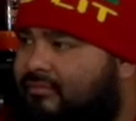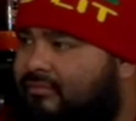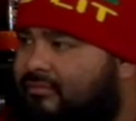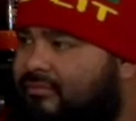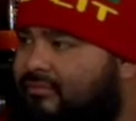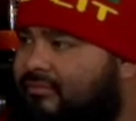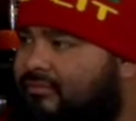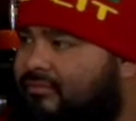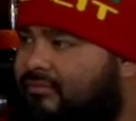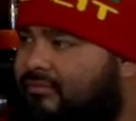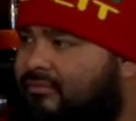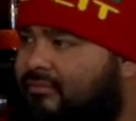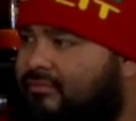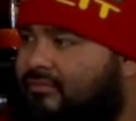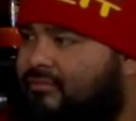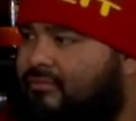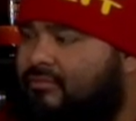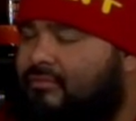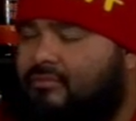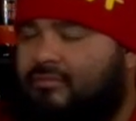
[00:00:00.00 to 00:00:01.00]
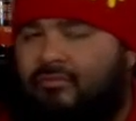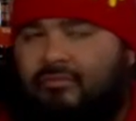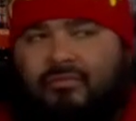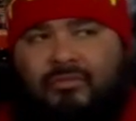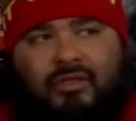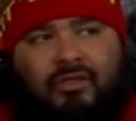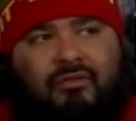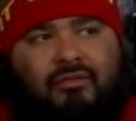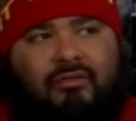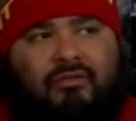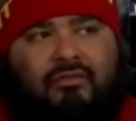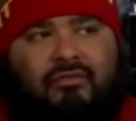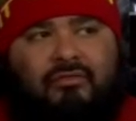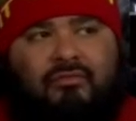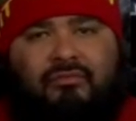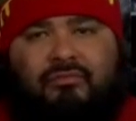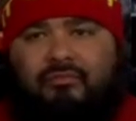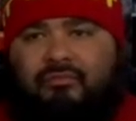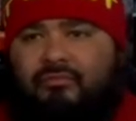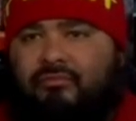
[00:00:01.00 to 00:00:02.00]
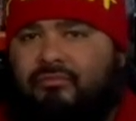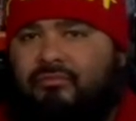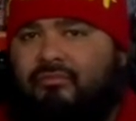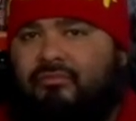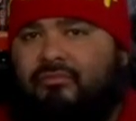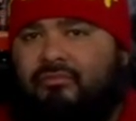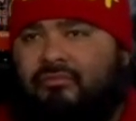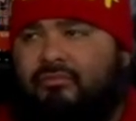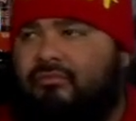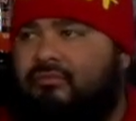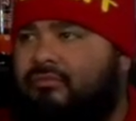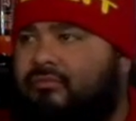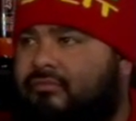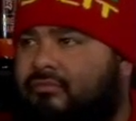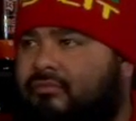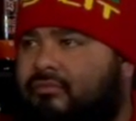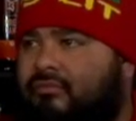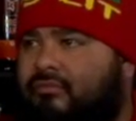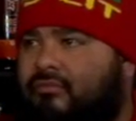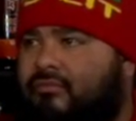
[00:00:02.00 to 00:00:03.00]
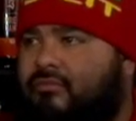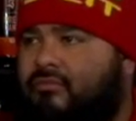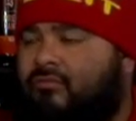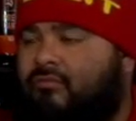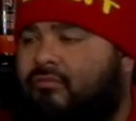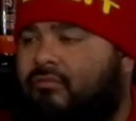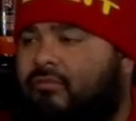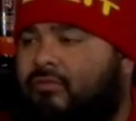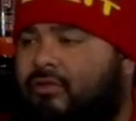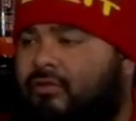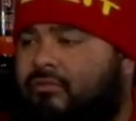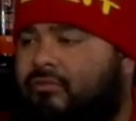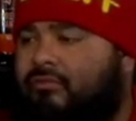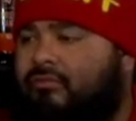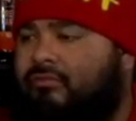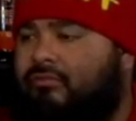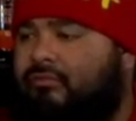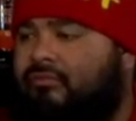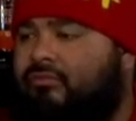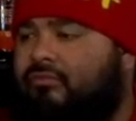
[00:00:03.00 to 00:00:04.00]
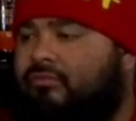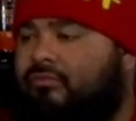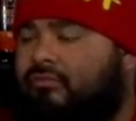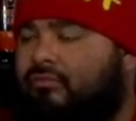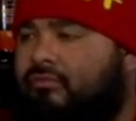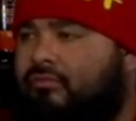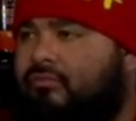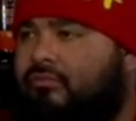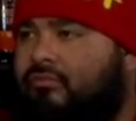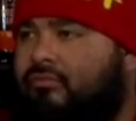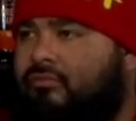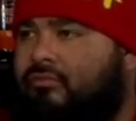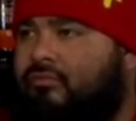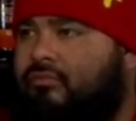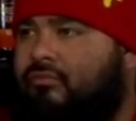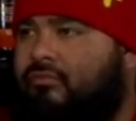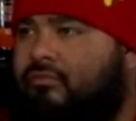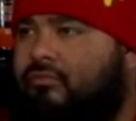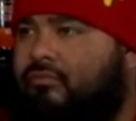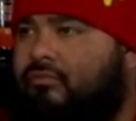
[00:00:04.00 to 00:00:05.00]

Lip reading: The person shown says nothing.